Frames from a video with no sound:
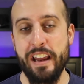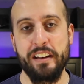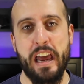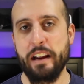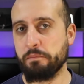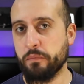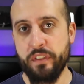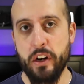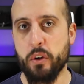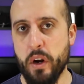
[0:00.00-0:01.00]
and I'm
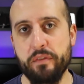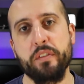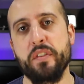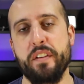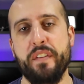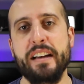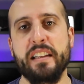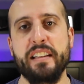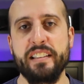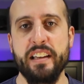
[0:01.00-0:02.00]
very grateful for the
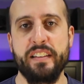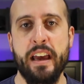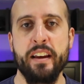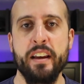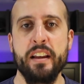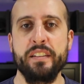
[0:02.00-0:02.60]
fact that they did that.